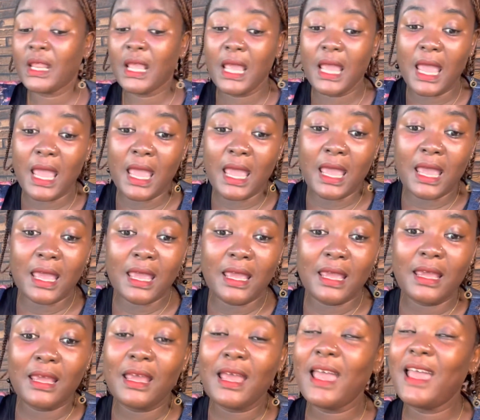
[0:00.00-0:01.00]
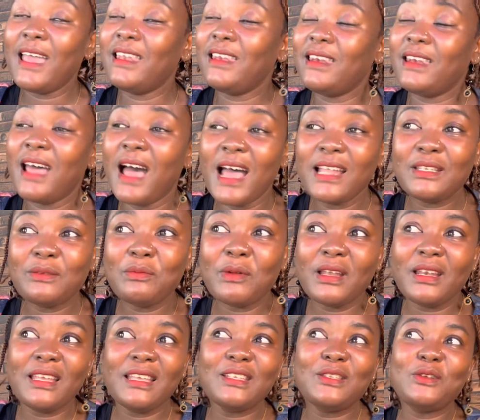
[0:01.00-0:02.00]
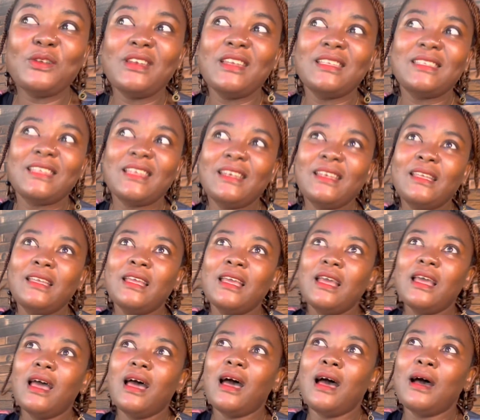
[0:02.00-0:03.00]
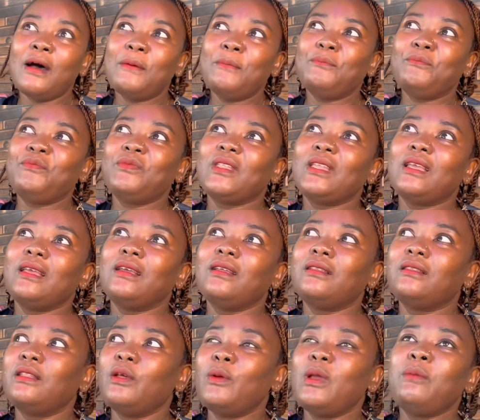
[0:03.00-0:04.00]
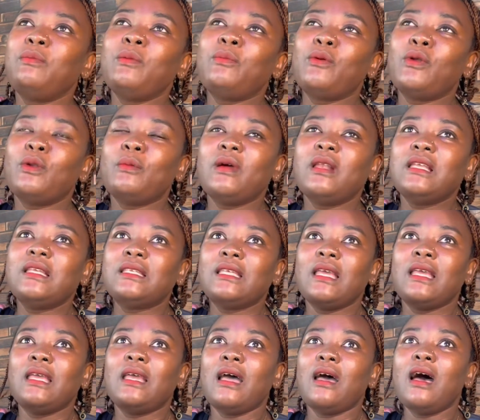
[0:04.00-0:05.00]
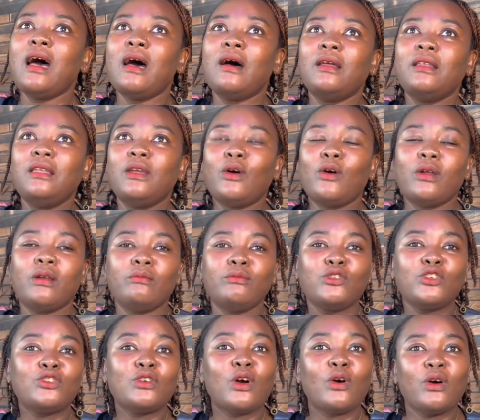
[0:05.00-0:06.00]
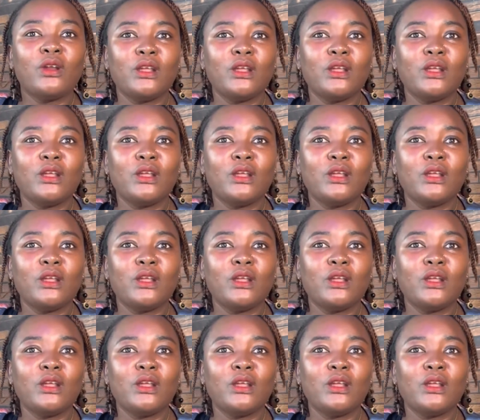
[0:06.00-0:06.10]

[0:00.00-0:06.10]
And heartburn is not necessarily the way people normally say, mtoto ako na